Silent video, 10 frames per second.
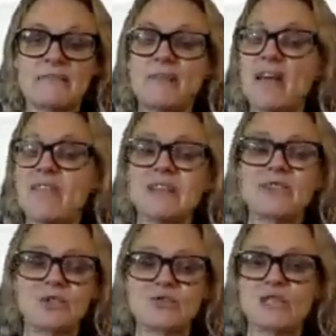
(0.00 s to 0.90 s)
And then
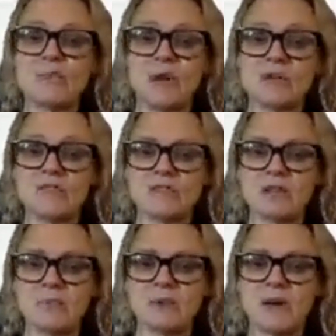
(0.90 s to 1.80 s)
just respond to
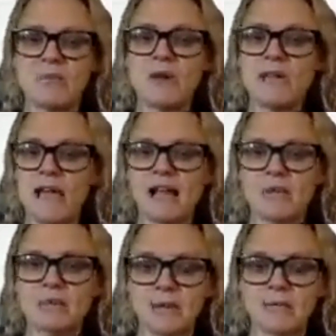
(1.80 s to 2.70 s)
them and we'll
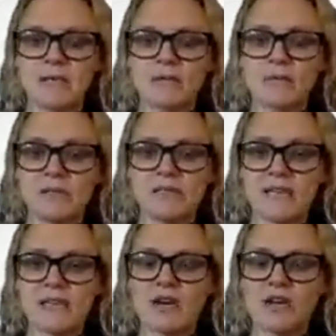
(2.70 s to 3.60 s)
help you. We'll, we'll
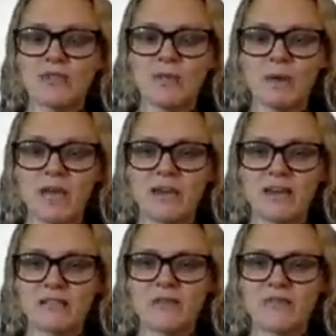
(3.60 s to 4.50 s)
take all of the pain
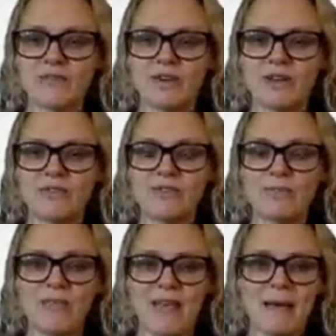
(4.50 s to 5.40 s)
out of it for you from
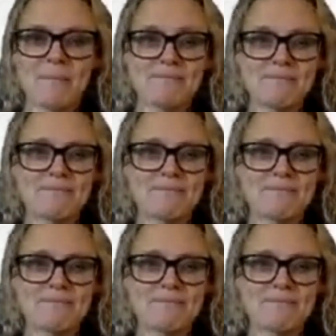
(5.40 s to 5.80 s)
there.